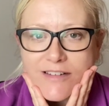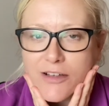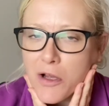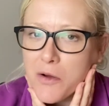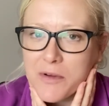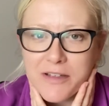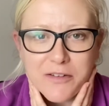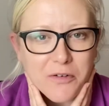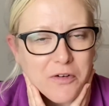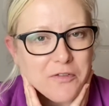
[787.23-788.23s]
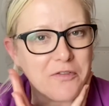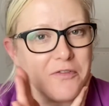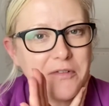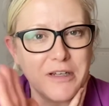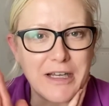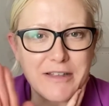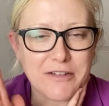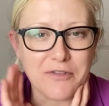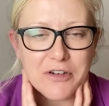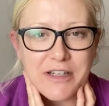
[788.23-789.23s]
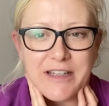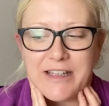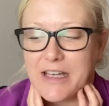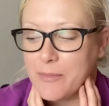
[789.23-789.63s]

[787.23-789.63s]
to go in sort of later on in the year,